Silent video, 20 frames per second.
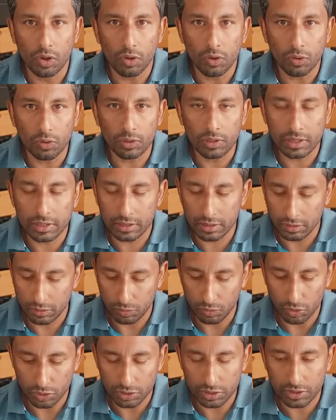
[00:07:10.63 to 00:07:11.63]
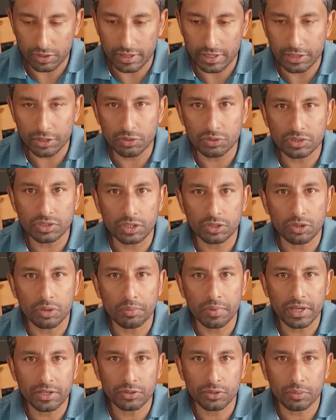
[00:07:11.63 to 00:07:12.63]
Only want to reduce the
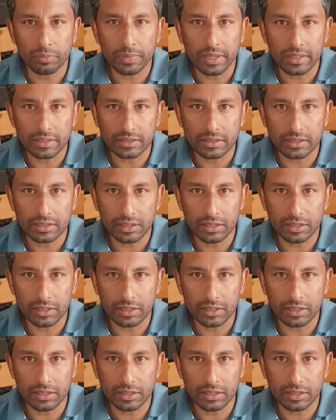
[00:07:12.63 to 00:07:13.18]
tomato base,